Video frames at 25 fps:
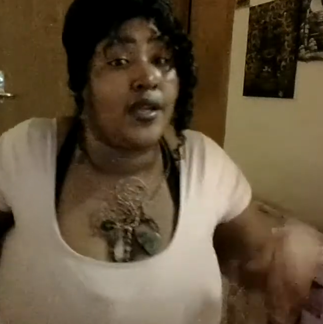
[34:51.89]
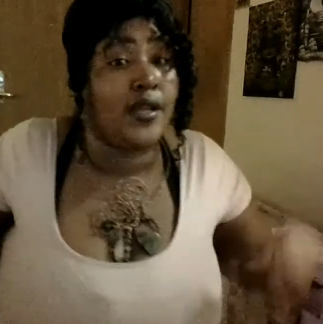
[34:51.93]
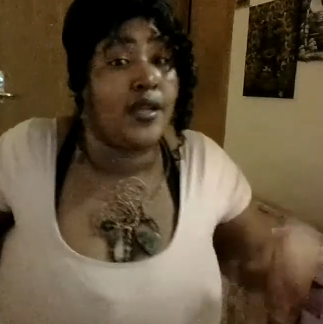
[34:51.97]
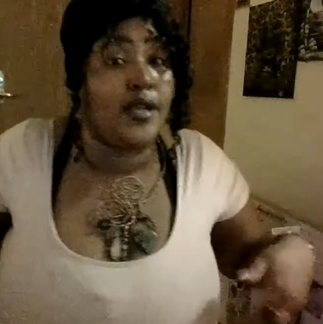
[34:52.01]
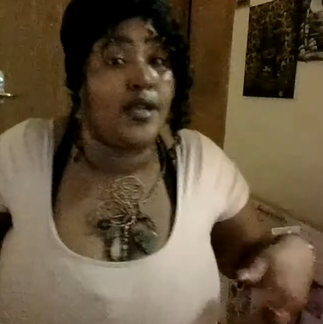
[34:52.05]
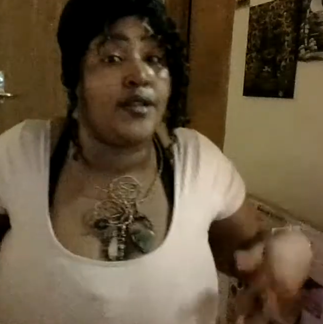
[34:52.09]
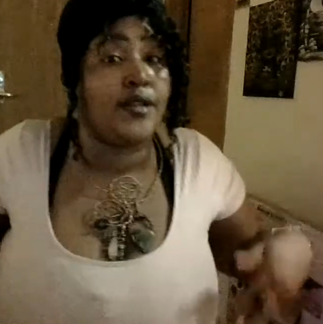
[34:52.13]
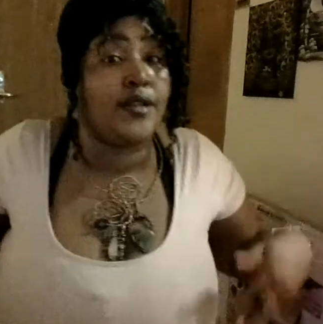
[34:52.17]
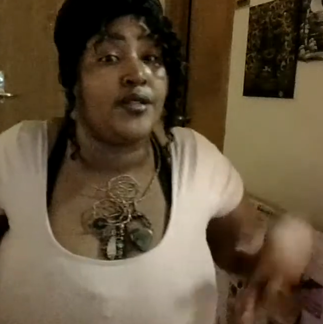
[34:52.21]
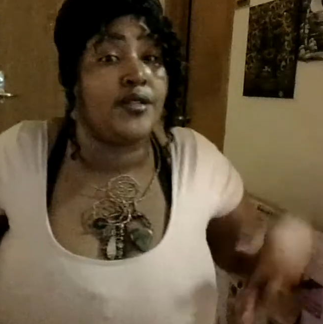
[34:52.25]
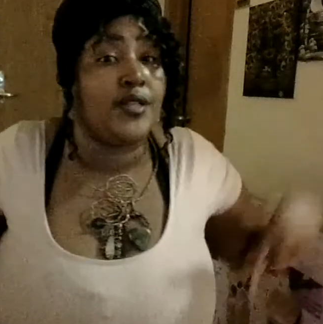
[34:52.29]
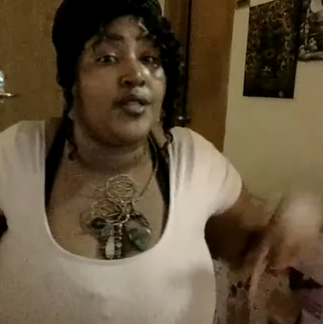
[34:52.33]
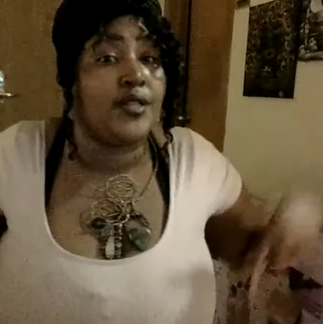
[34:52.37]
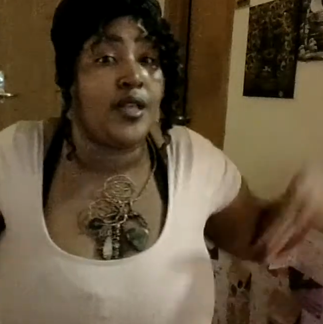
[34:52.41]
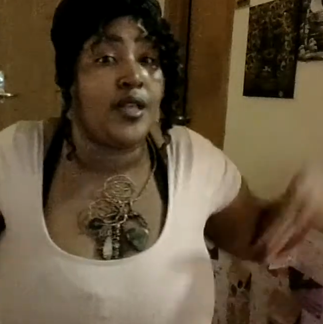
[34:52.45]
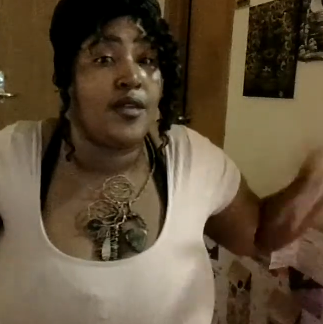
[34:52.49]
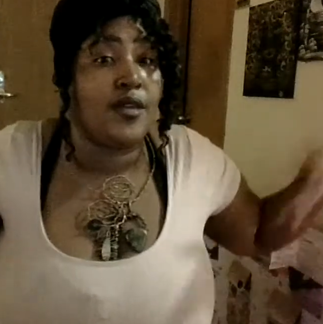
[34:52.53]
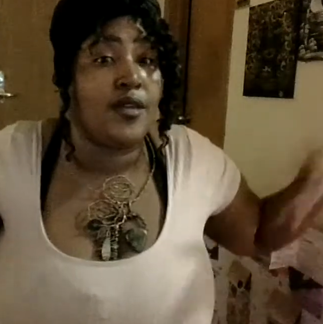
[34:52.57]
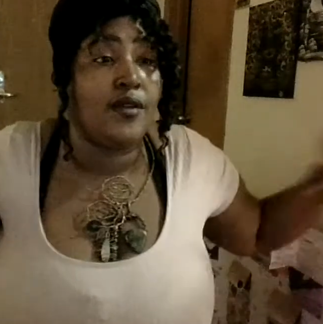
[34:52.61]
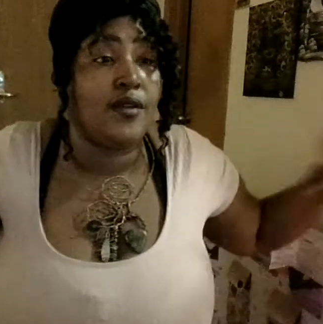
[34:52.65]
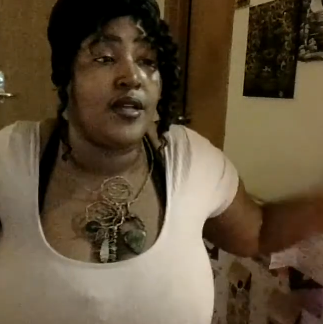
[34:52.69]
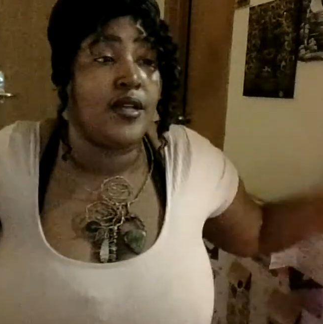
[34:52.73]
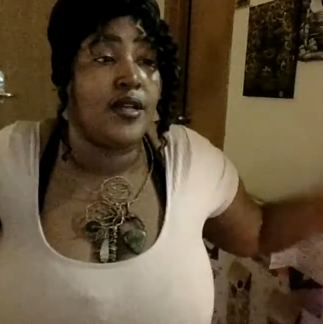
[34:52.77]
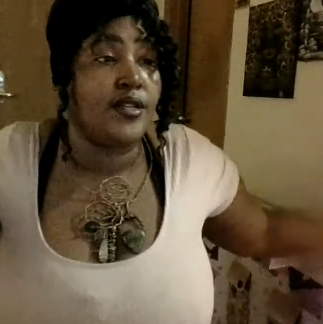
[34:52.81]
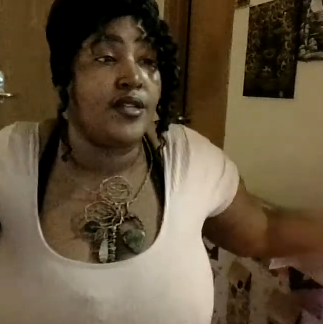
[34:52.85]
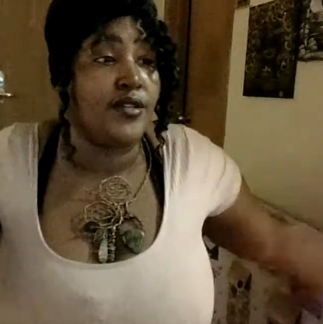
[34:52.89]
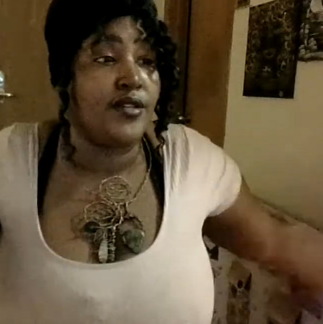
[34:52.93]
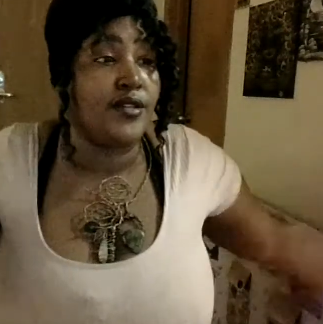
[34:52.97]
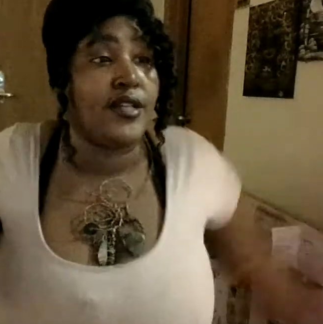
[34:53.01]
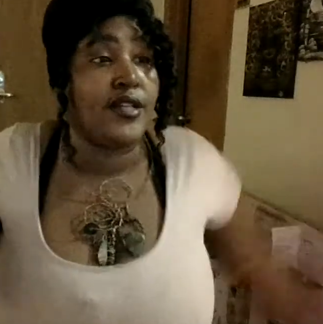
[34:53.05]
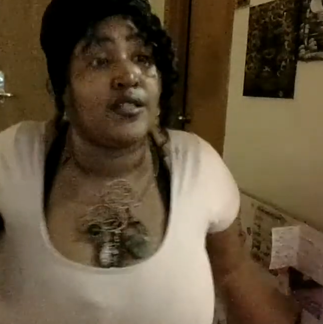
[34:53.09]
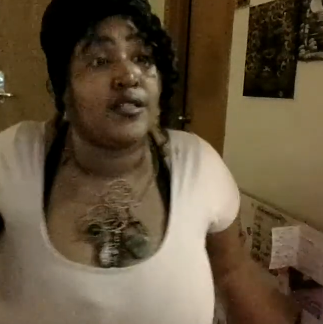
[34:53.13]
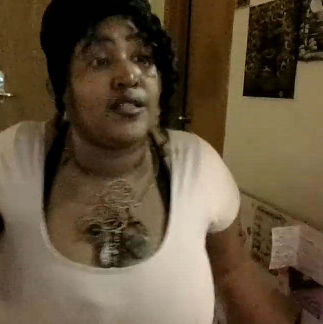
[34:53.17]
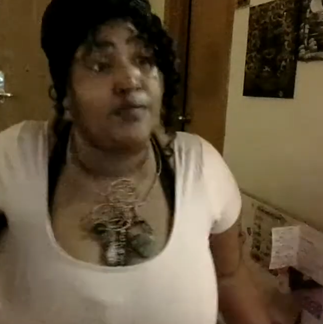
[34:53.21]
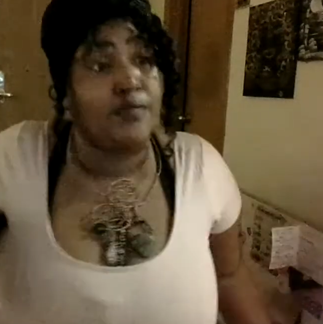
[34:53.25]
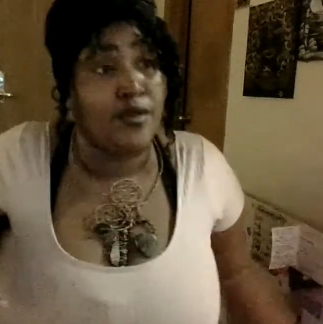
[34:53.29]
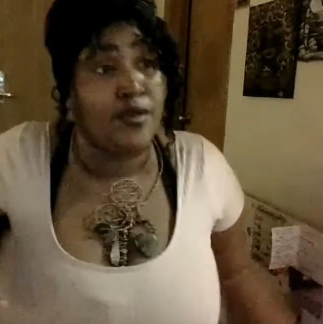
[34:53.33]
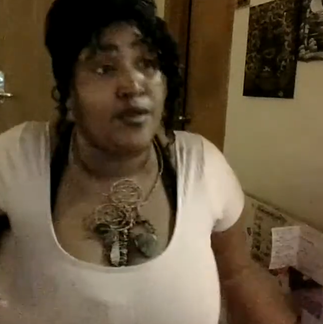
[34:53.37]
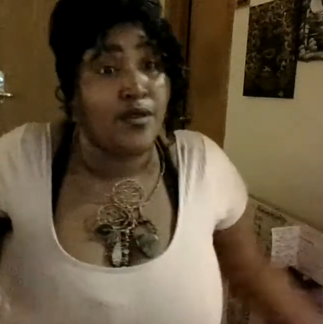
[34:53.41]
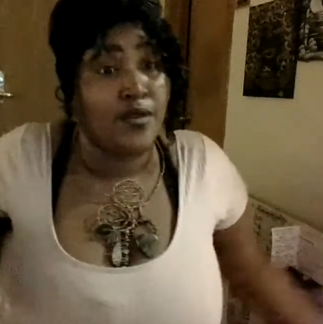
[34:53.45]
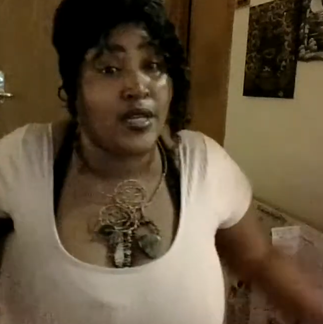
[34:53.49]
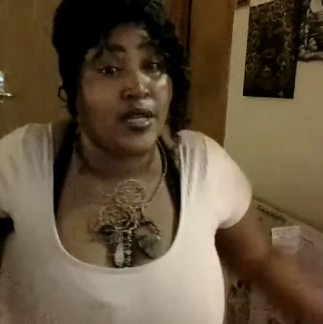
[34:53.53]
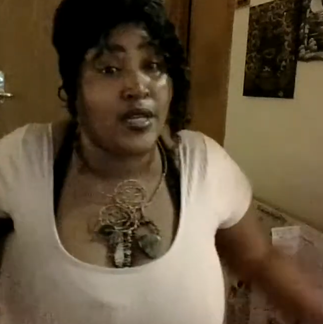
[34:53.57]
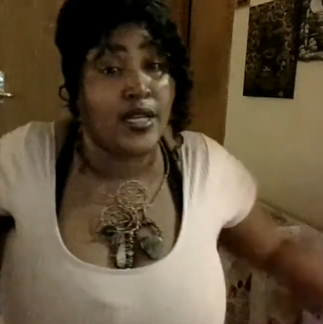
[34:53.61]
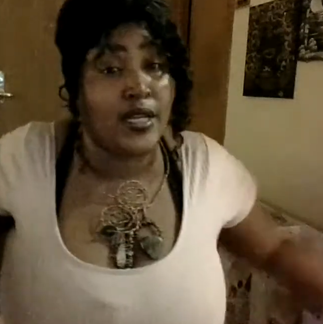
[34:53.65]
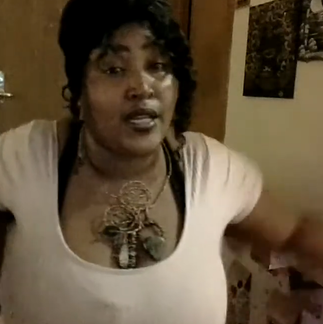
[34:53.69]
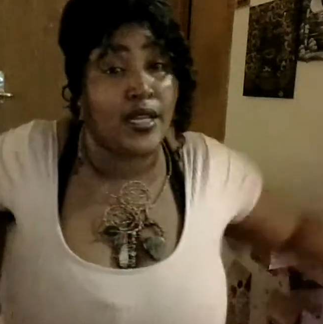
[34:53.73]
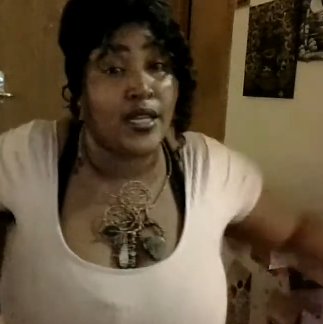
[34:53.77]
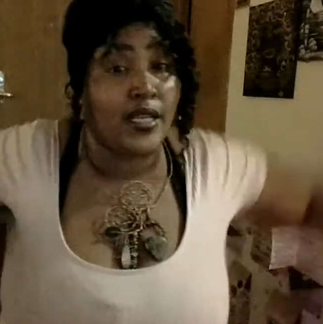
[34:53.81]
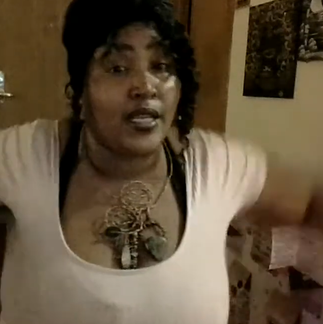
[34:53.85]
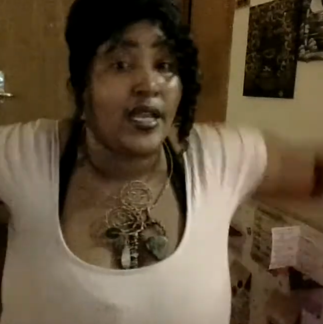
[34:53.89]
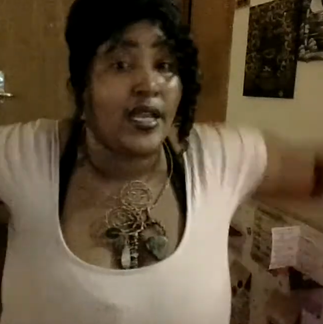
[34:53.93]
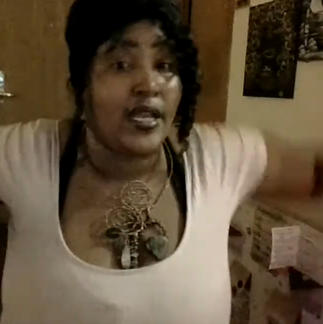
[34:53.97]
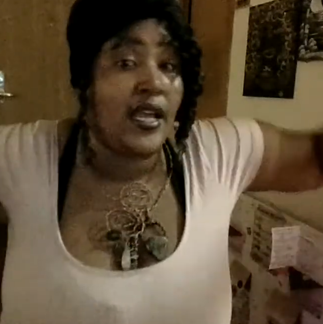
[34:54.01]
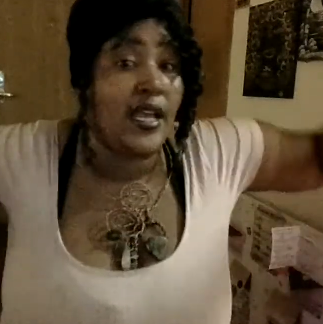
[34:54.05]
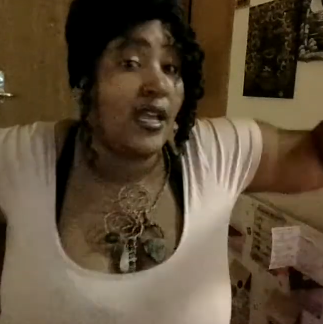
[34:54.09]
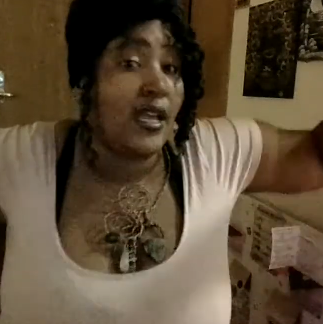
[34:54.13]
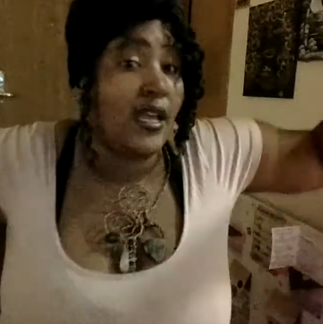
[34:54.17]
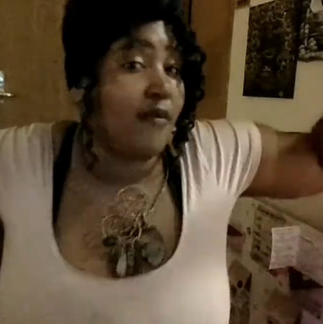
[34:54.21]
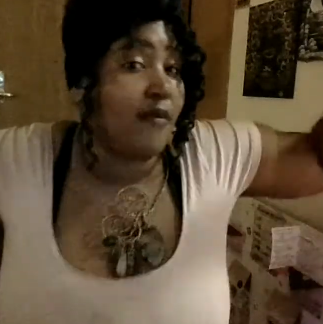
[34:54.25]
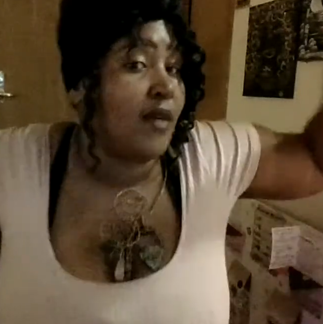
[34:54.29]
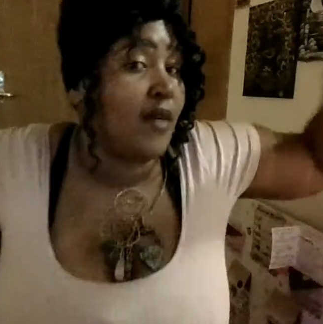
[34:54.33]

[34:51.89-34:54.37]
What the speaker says: energy and you could have transmuted it and came